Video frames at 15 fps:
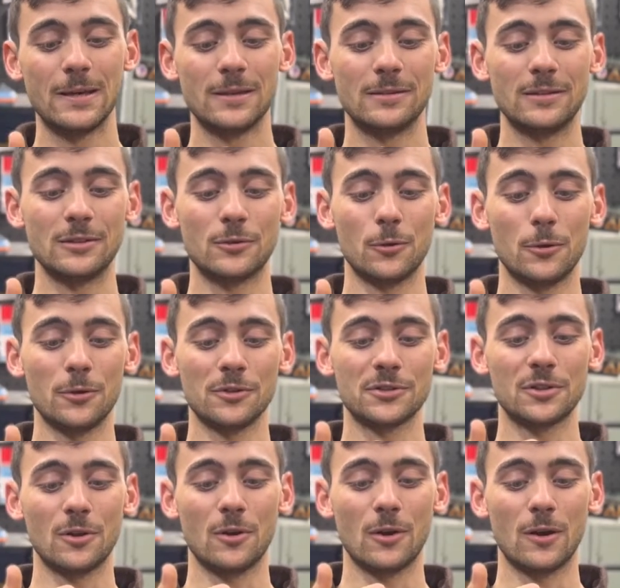These
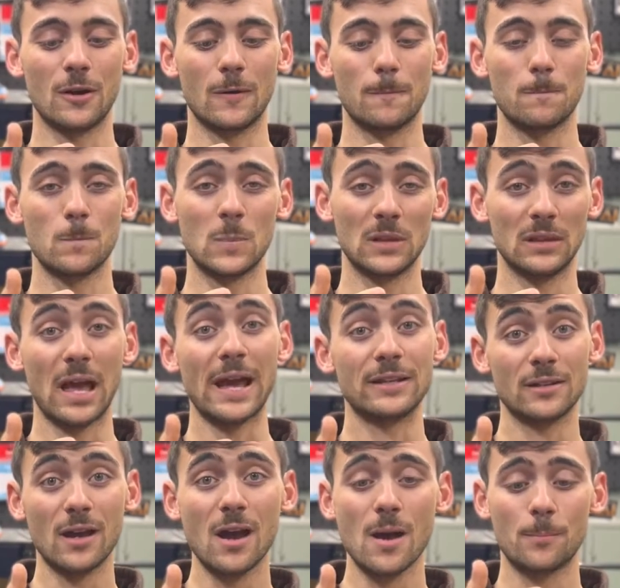holes are
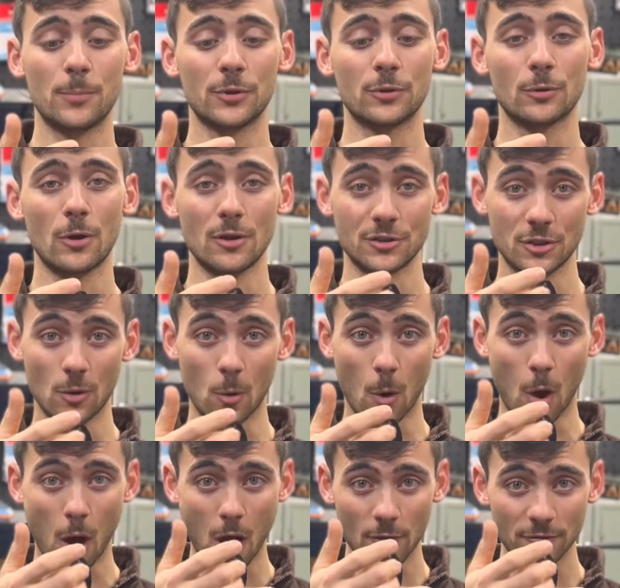lined up, but they're also
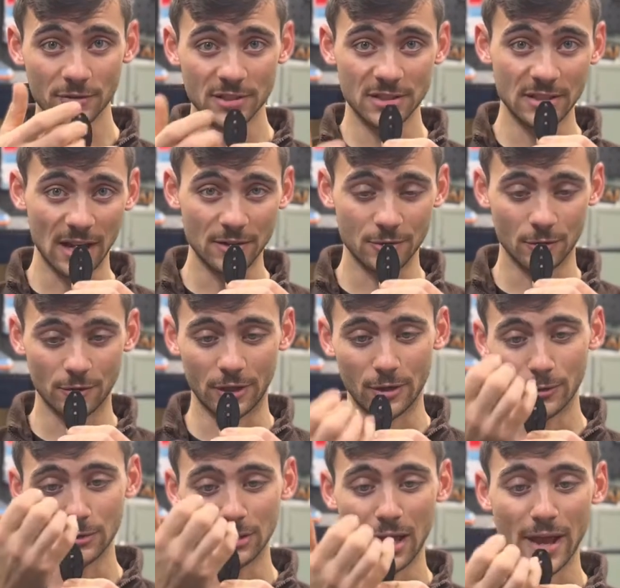off-center. They
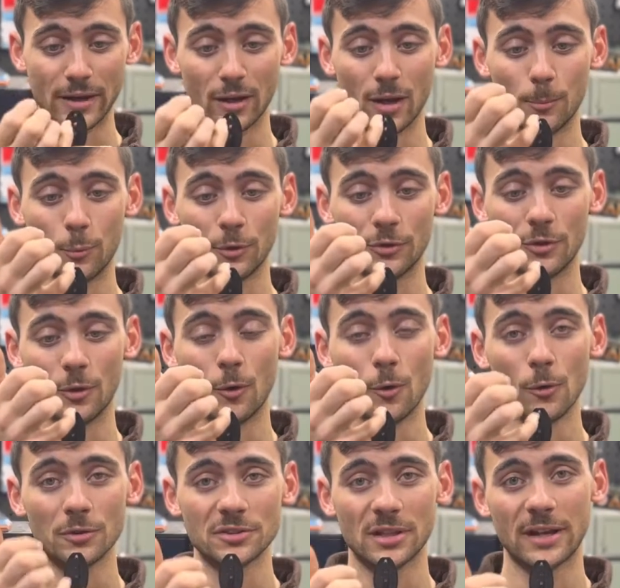don't line up with the
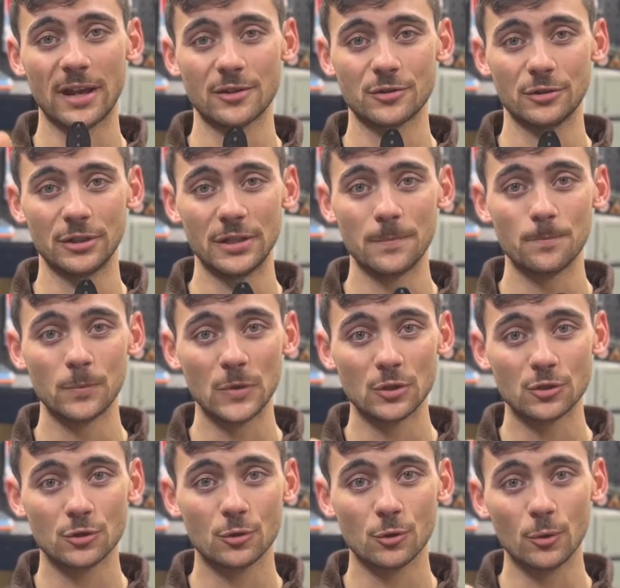holes that actually
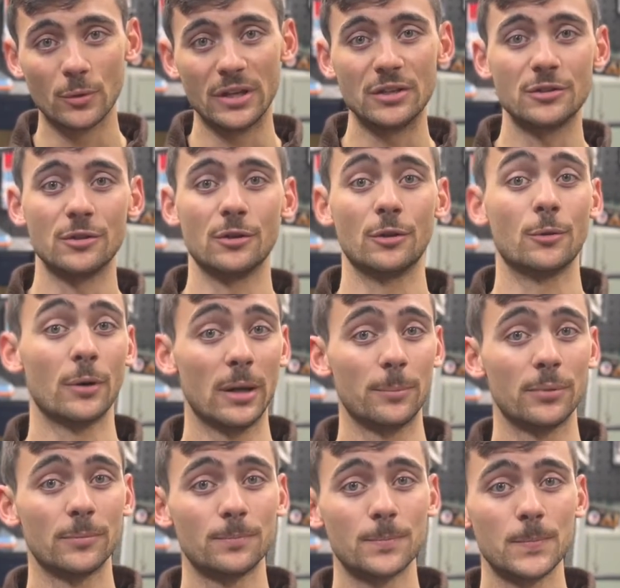screw into the grip.
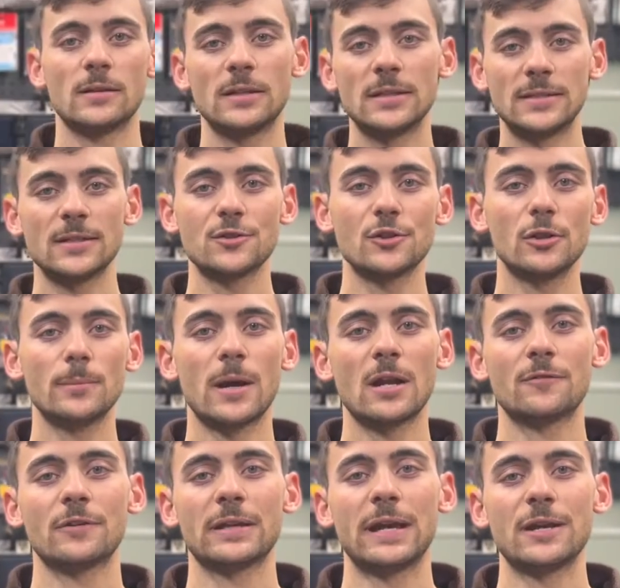The additional
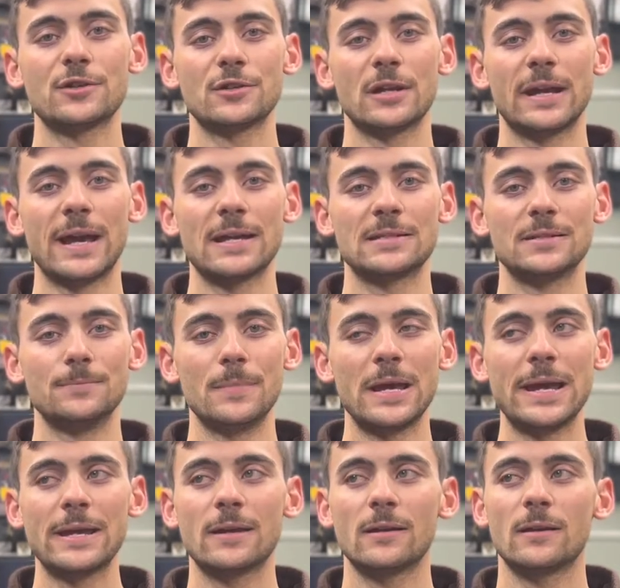modification I had to make